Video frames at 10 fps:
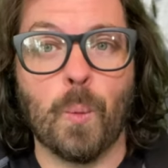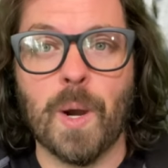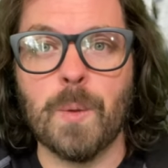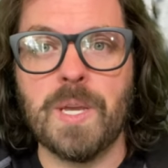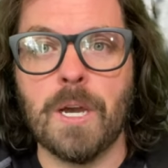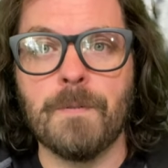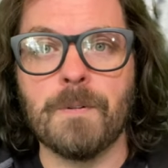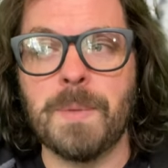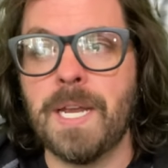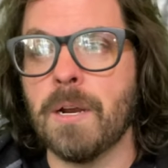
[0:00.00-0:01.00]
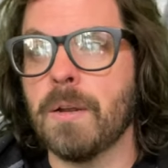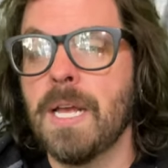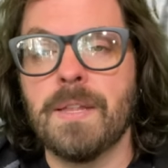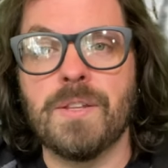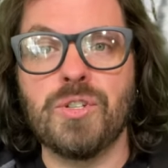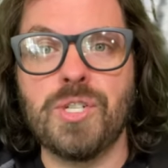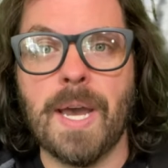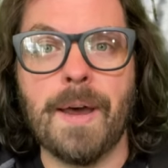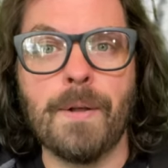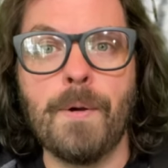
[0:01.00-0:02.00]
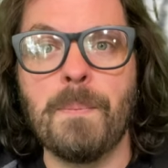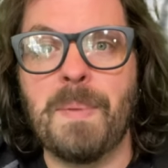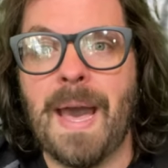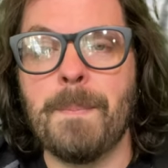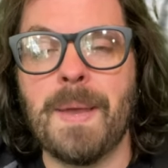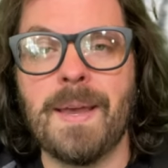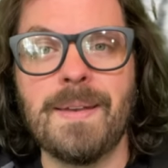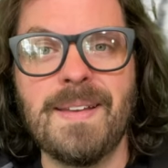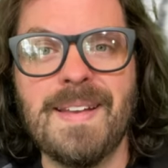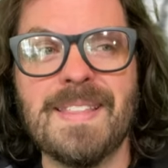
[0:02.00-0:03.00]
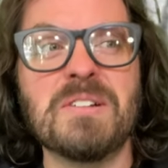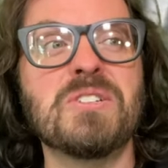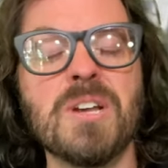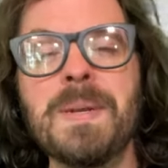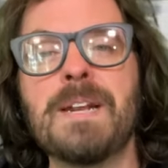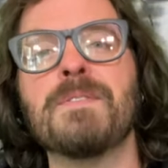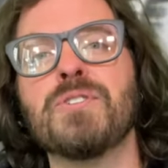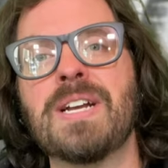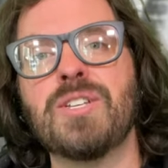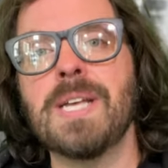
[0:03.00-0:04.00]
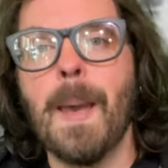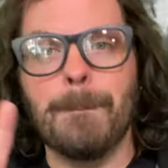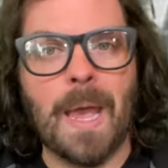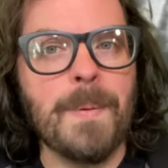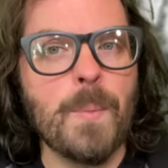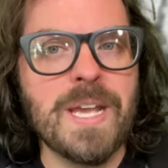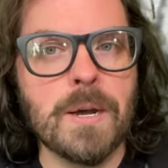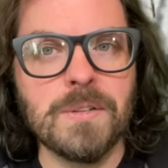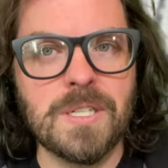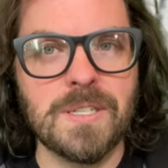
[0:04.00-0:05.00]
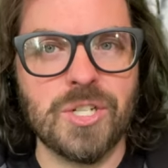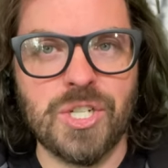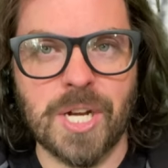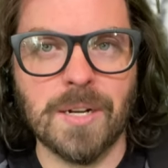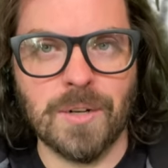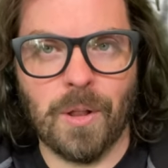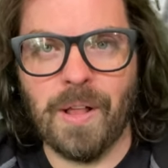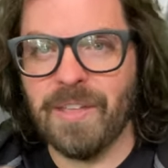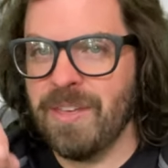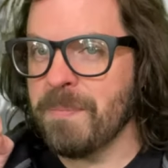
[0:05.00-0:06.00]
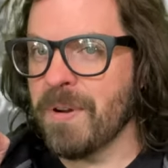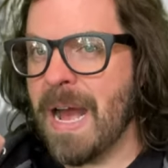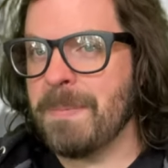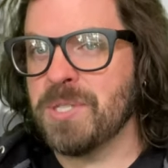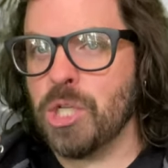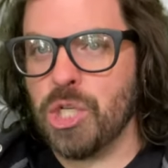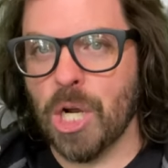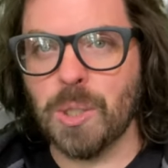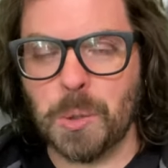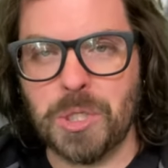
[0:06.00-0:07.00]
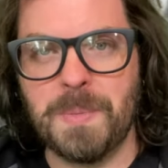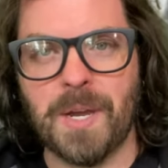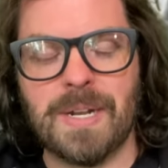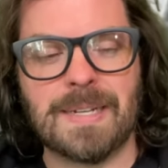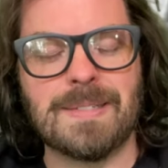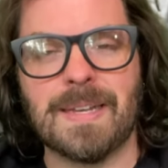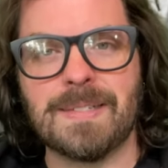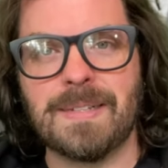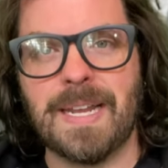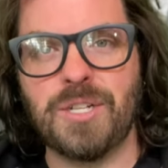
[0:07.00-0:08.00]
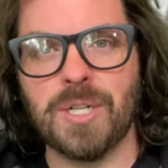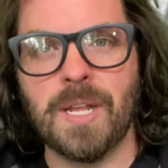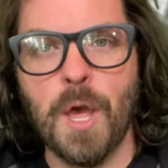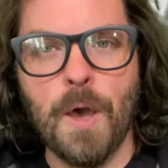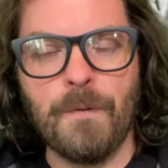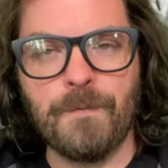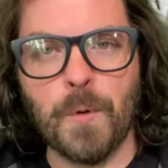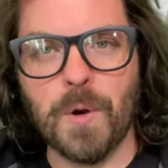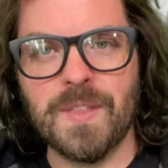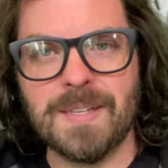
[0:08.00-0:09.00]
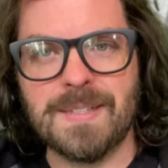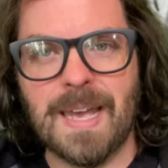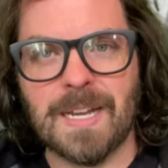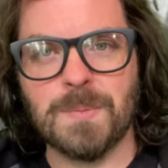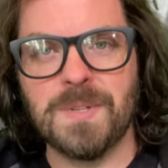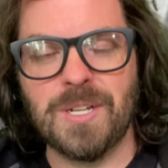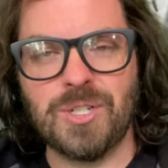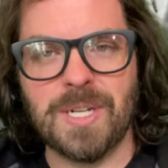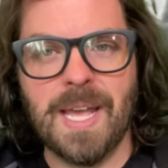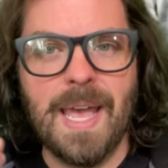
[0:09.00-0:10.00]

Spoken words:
Where do we go from here? The Shadow, Batman? There's so many different directions. Maybe we go to the jungle. I think perhaps the jungle should be our next destination for this expedition.